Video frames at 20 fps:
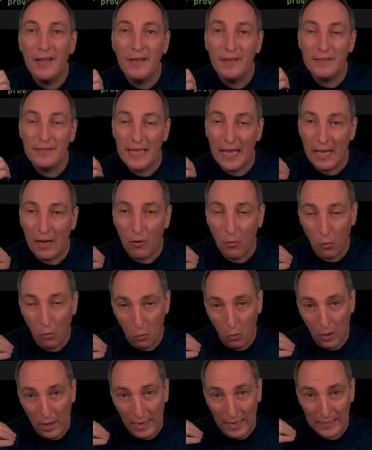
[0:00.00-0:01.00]
Now,
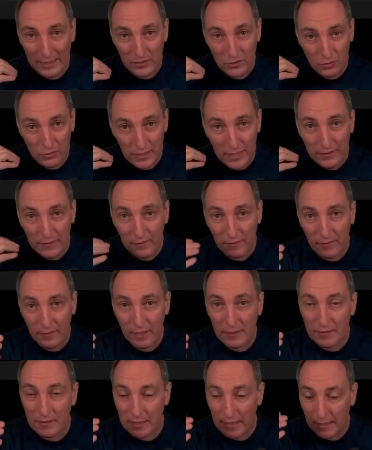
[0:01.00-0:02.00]
as soon as the
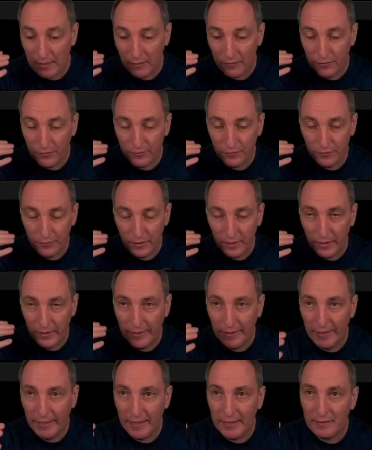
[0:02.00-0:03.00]
things kind of
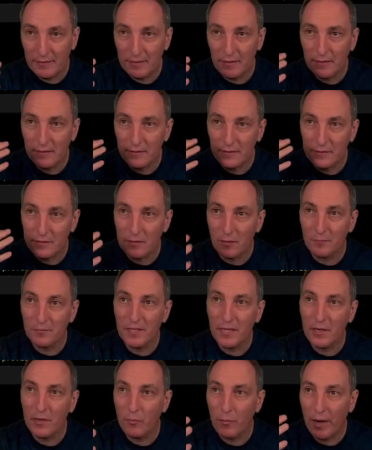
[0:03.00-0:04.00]
hit
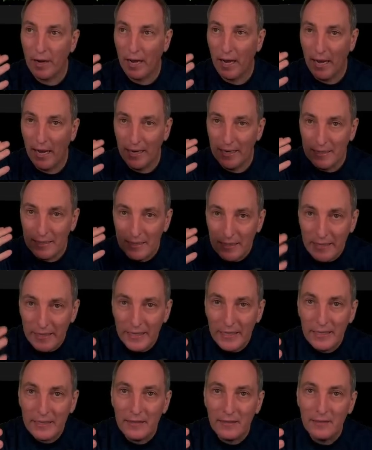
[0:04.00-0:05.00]
something where I
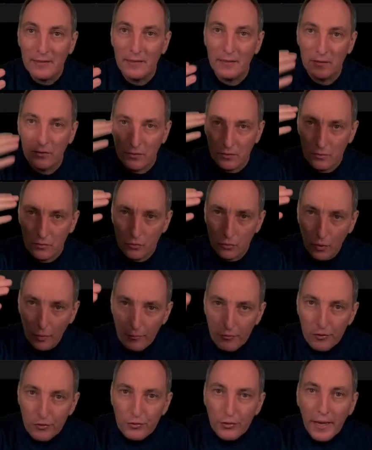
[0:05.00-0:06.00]
need to
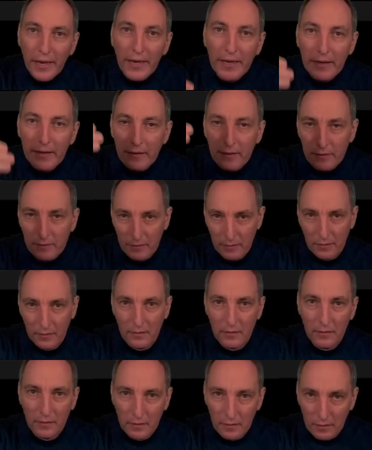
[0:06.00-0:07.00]
upgrade
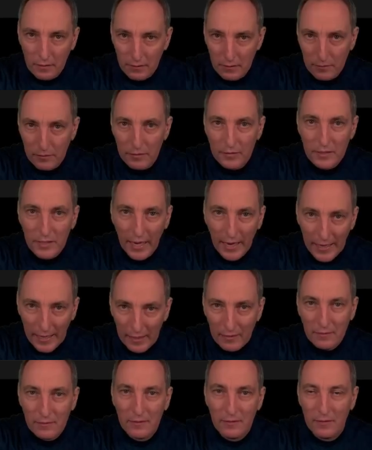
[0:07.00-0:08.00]
the
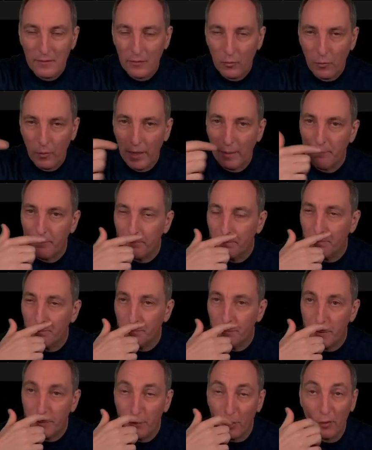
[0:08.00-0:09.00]
data, where
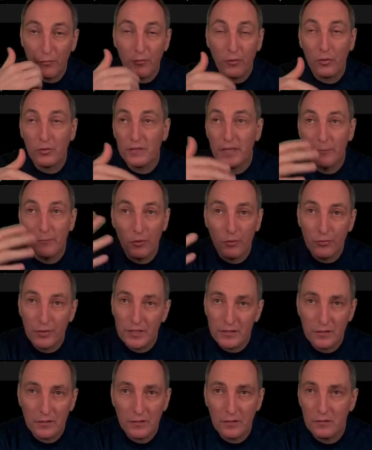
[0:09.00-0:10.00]
people for demo
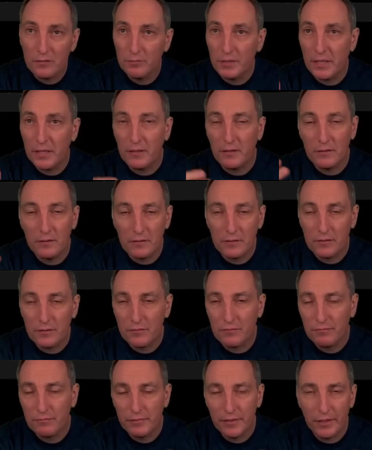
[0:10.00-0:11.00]
reason,
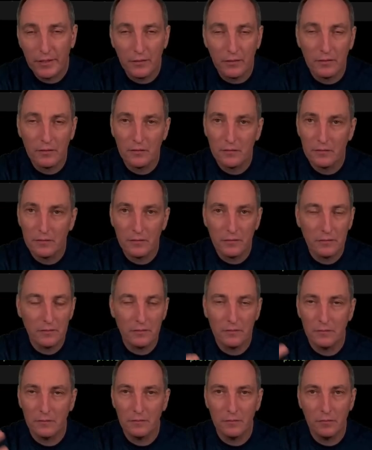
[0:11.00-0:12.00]
because
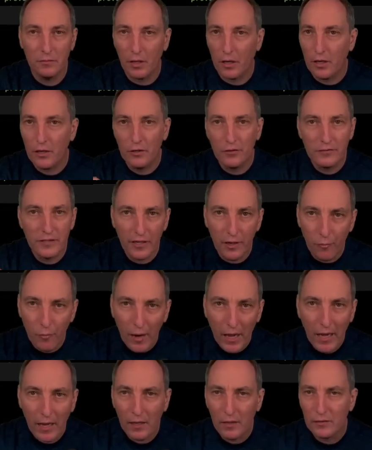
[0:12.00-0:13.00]
you are closing
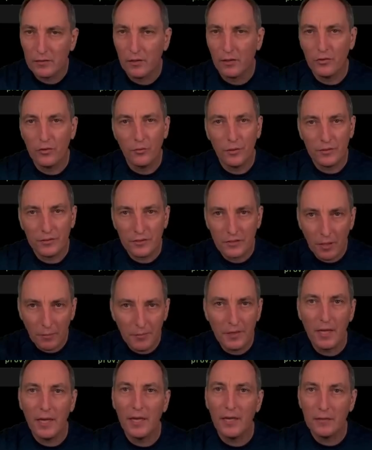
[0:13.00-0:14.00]
around or you want
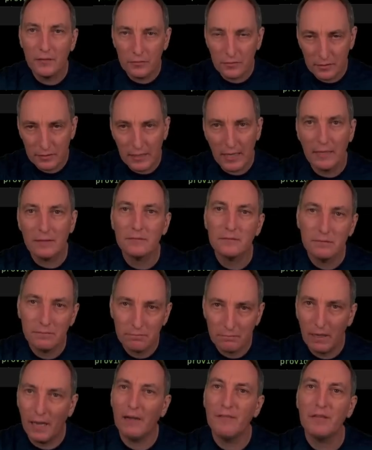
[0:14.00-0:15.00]
something to start
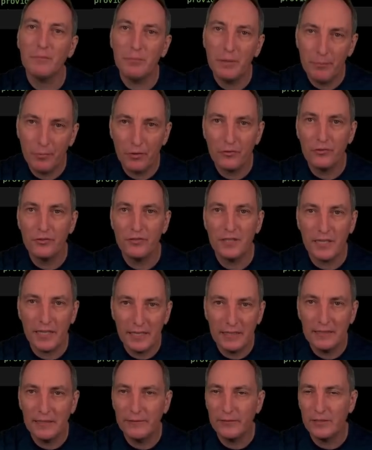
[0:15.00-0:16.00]
having people using
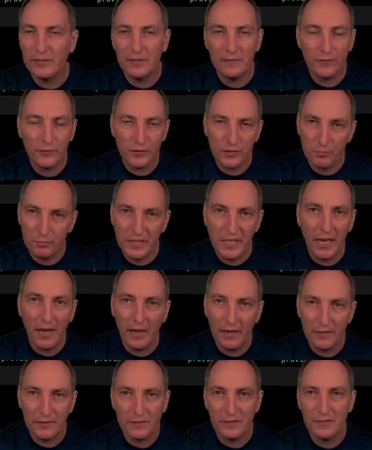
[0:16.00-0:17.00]
it, even if it's
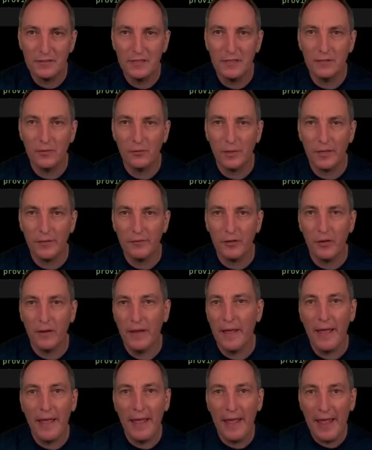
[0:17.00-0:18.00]
behind the scene or whatever,
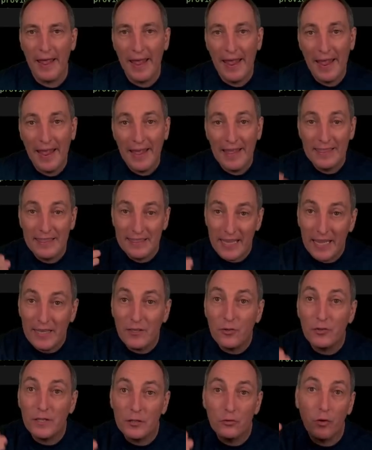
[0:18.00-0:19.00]
then
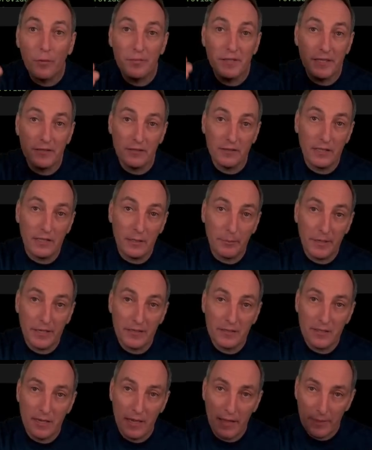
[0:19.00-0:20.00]
you need to update the
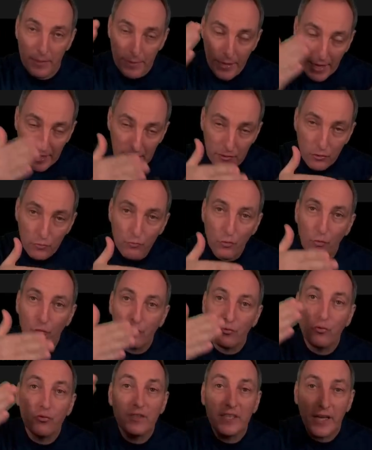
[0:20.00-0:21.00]
database. And then you
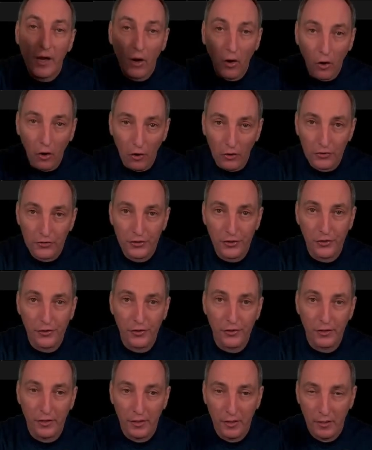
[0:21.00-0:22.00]
move to the
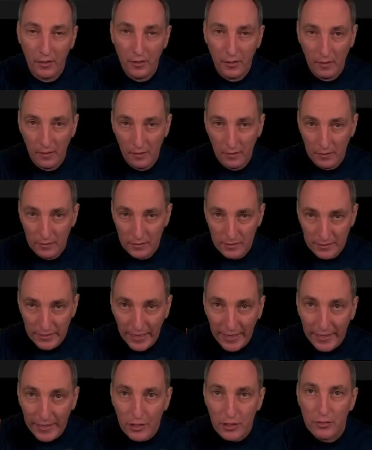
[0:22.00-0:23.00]
other
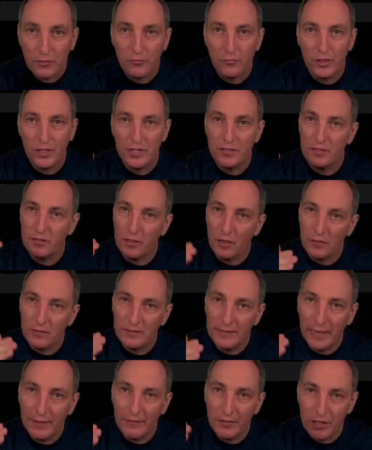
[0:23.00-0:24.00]
stage, which is not
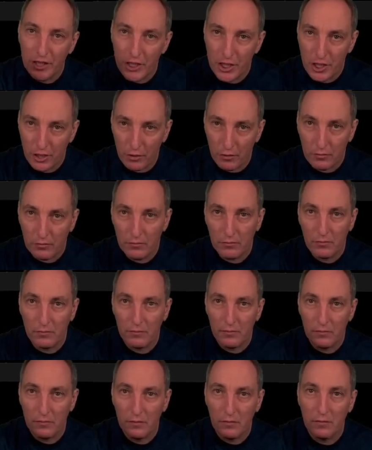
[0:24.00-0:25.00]
dev initial,
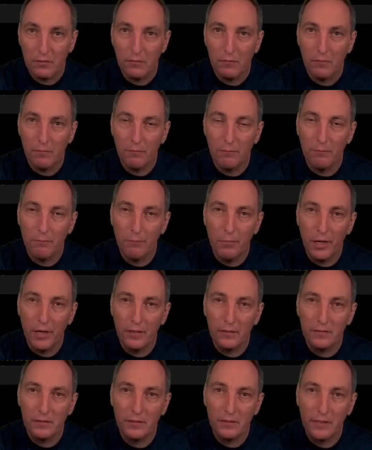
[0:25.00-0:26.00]

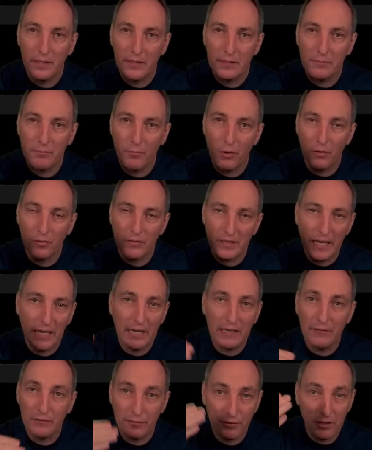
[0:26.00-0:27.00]
but it's more
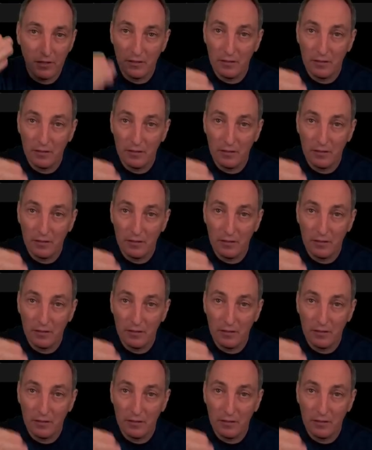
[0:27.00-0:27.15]
dev